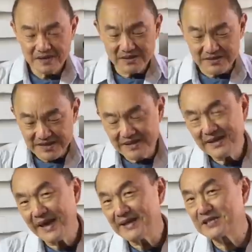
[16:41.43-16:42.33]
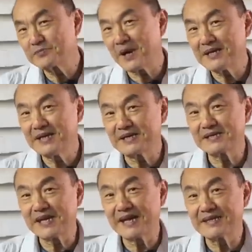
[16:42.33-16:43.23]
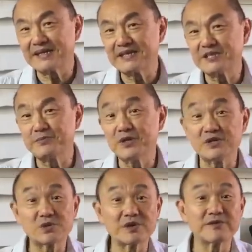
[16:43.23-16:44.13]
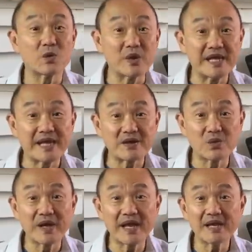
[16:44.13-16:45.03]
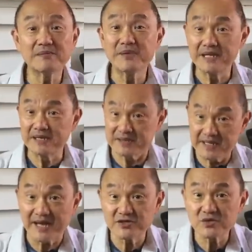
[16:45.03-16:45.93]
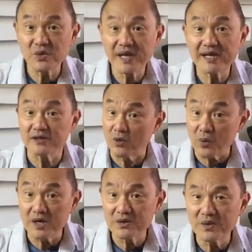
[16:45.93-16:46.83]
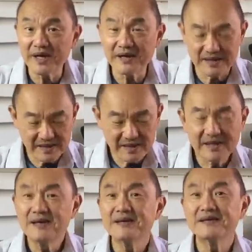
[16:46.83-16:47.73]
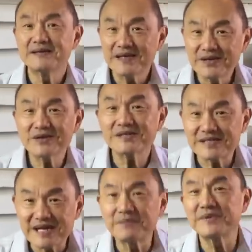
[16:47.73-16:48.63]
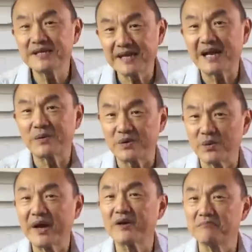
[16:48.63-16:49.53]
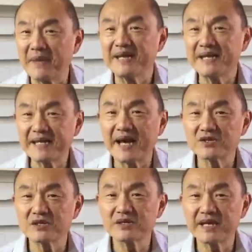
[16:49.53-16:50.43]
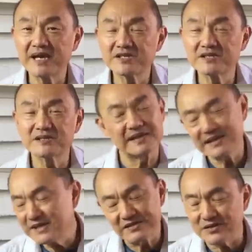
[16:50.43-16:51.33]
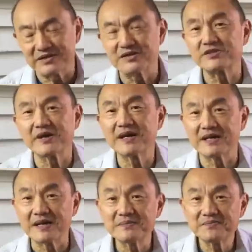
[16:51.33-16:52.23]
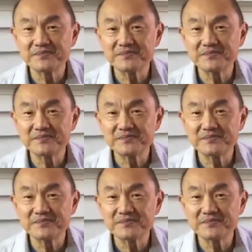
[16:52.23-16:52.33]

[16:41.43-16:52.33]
On the other hand, despite Nick saying that these boots were for weekend wear, meaning casual wear and not work wear, they're not something that I would wear on many casual occasions, at least not in Australia.